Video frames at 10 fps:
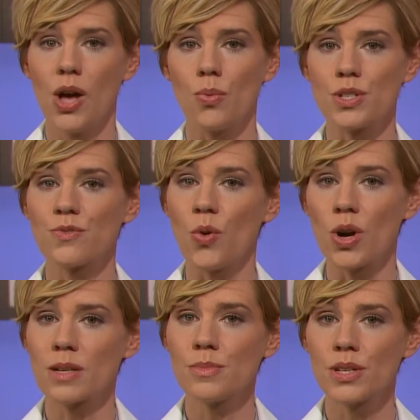was
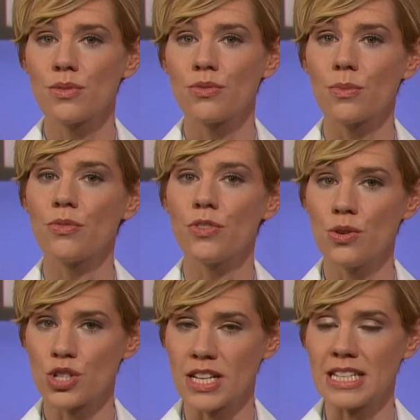formed from
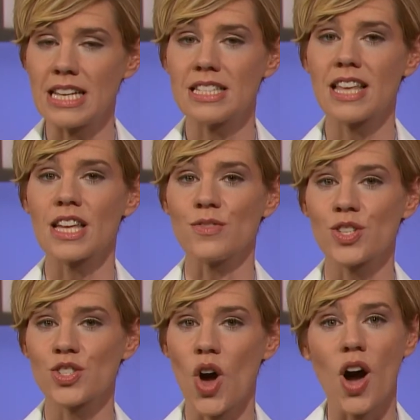fusion inside of
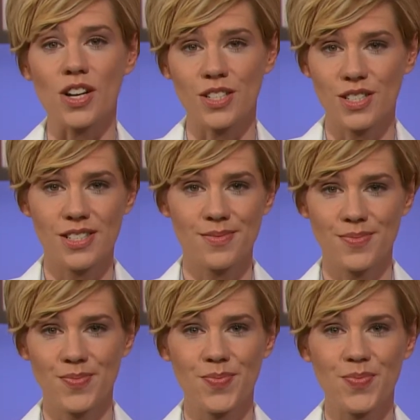stars.
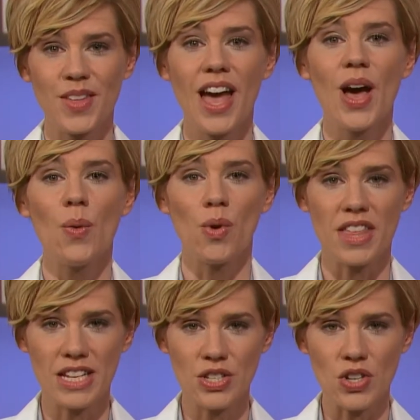
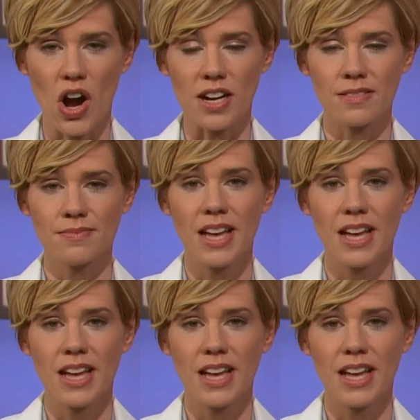Within a star,